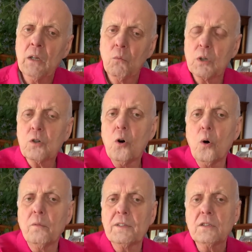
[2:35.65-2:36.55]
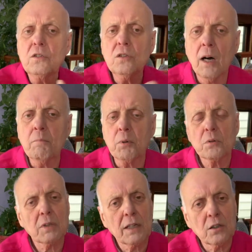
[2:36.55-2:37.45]
Well, COVID
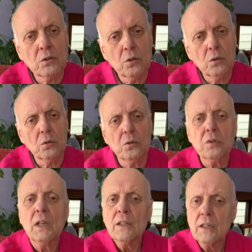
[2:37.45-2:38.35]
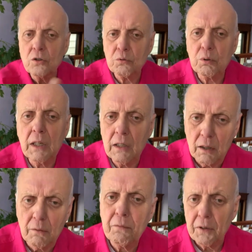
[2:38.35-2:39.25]
numbers on the news is creating
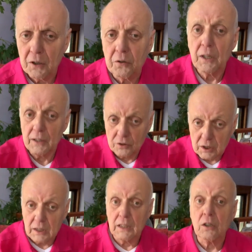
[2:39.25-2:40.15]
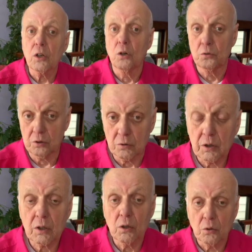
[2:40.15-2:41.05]
a fear that it's getting closer
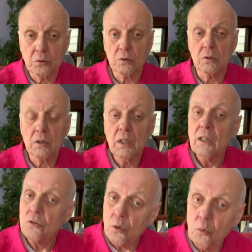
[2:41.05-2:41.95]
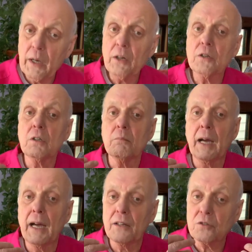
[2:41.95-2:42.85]
and closer. So wear your
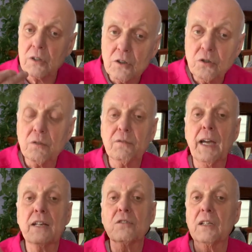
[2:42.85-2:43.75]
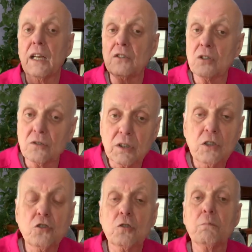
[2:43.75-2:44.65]
mask, get your vaccinations,
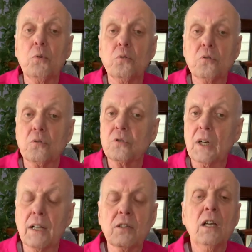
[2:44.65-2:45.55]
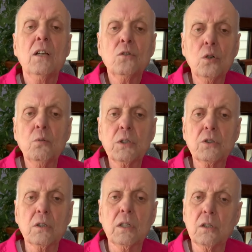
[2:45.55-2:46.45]
get your booster shots, do what
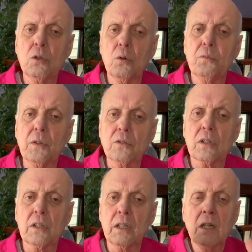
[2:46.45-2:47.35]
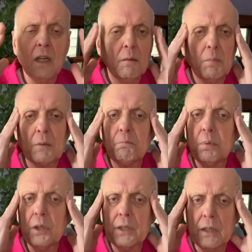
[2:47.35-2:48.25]
you need to do physically, but
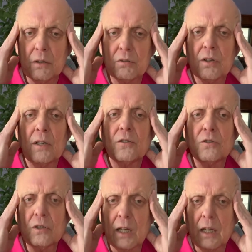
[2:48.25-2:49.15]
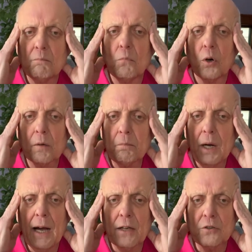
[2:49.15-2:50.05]
please stay more
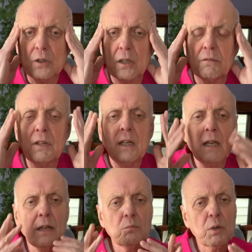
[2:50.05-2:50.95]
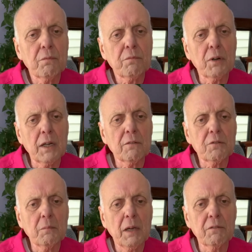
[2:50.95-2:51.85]
positive and refrain
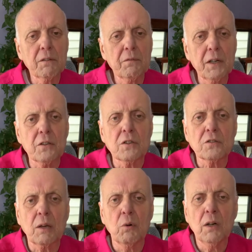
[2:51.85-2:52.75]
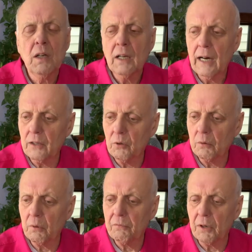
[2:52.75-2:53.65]
from having fear. You say, well, how do I
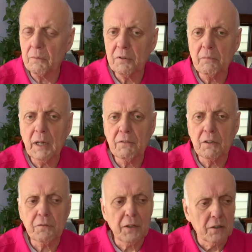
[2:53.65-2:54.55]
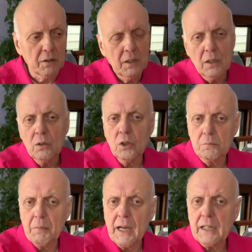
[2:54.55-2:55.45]
refrain from having fear?
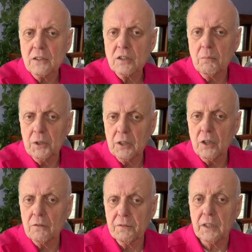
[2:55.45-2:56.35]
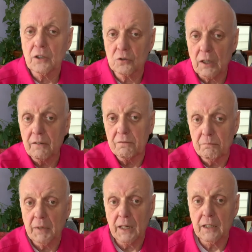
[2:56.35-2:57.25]
Look back on some of the other videos I've
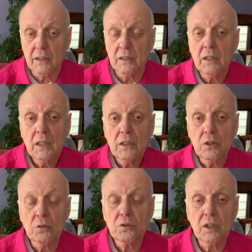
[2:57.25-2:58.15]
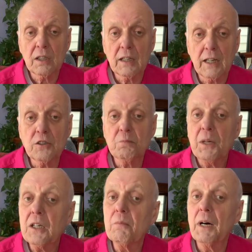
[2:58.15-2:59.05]
made, and you'll see that I
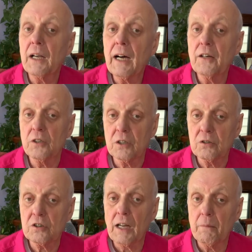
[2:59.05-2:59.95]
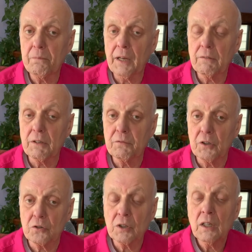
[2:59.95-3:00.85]
speak about how you could stop having
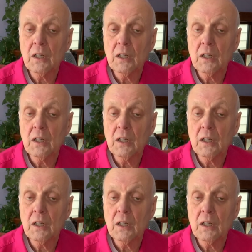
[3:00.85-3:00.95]
fears